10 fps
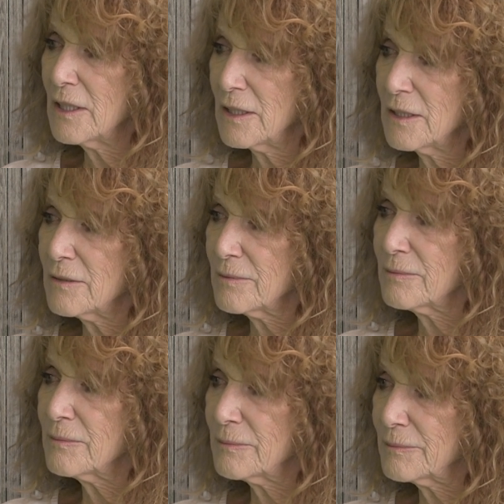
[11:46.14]
And so
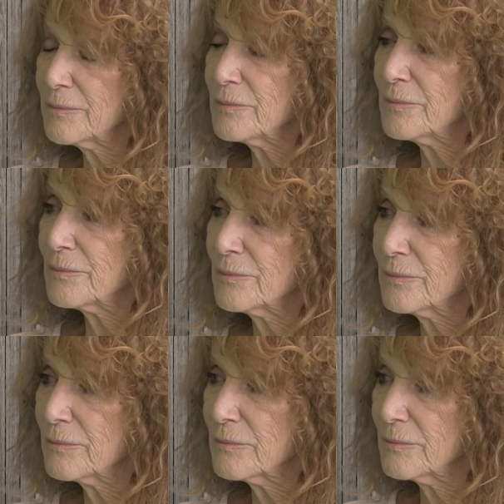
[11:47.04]
you chose those
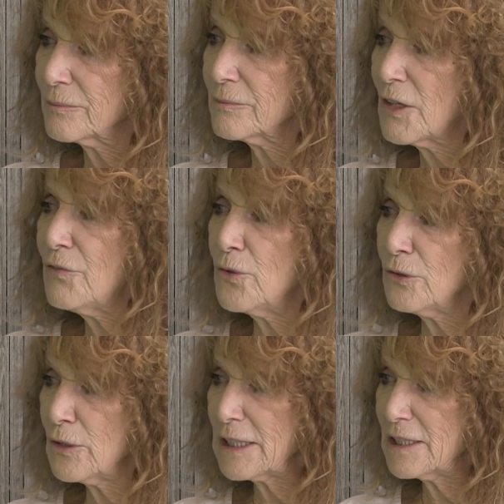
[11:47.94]
three organizations, four